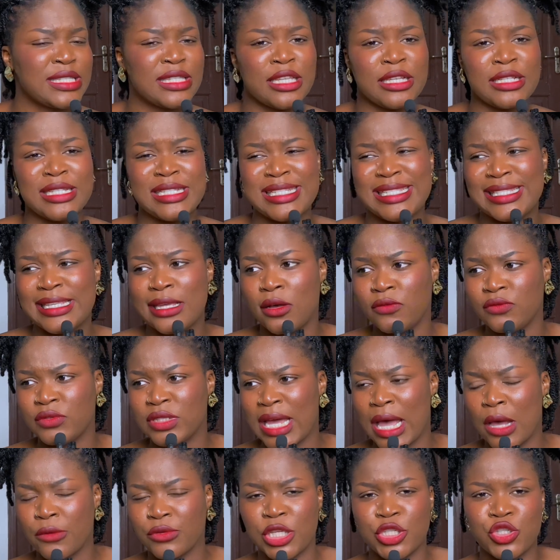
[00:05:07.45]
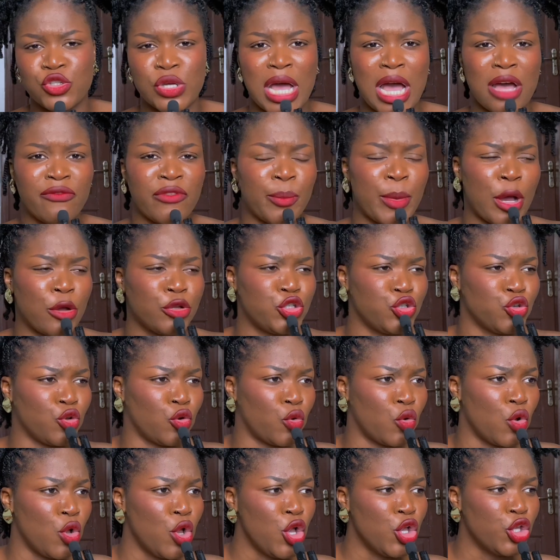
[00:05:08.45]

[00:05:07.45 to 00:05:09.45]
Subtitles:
the self-doubt that you have about your